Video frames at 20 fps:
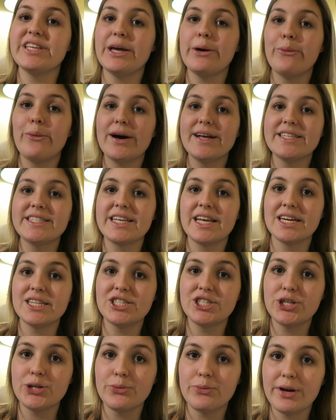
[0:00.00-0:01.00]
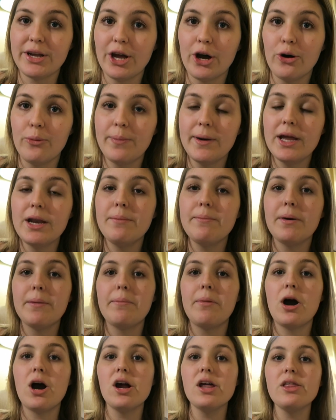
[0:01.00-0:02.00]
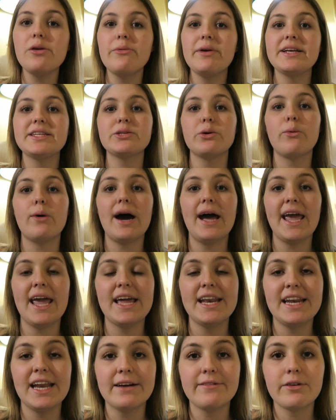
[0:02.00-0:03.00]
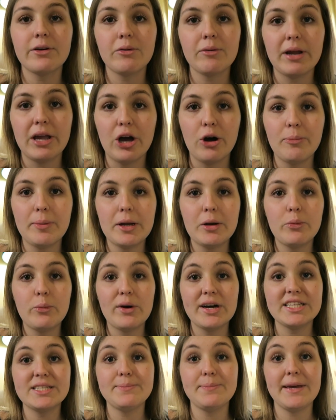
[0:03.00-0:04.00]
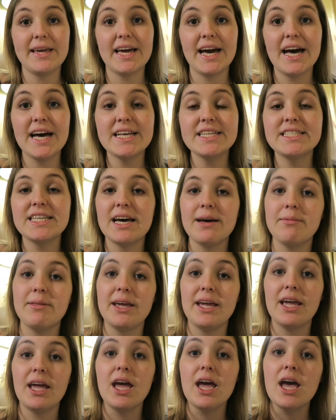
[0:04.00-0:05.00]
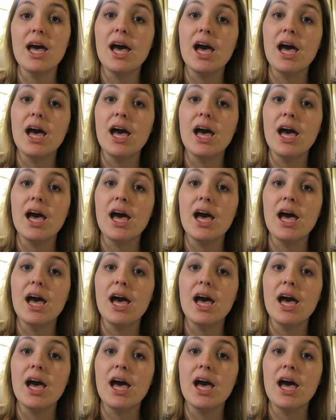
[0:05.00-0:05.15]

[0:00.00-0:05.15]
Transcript: it was going to reopen, but part of the reason why it never reopened was because of the